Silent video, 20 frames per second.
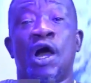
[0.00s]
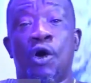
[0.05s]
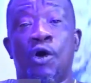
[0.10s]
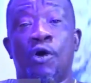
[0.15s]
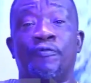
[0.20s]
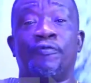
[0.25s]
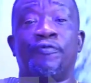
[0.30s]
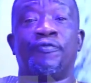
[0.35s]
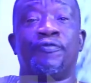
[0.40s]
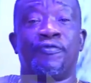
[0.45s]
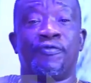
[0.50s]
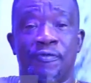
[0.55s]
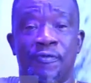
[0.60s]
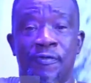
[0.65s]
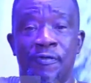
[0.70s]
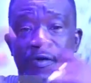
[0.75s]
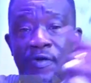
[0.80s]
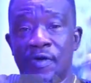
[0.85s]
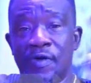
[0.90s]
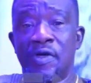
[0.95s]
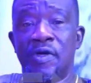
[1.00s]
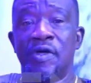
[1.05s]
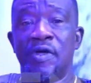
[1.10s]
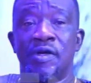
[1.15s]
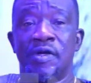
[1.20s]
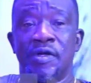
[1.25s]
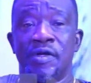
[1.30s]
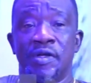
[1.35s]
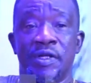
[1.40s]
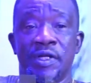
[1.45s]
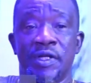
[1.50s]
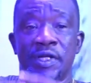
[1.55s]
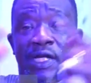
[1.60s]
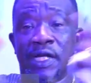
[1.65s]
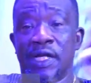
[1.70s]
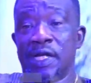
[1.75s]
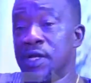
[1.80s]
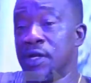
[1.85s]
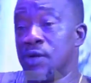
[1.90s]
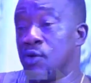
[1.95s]
of
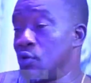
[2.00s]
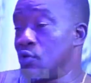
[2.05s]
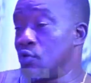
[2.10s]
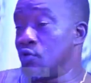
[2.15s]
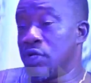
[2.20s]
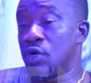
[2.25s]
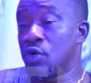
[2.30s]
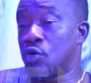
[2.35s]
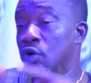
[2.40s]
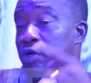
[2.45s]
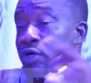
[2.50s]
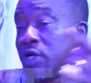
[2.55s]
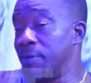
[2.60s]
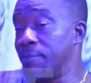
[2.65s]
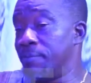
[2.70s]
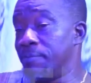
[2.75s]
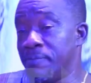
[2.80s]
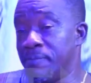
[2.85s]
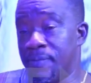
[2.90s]
the, what do they call them?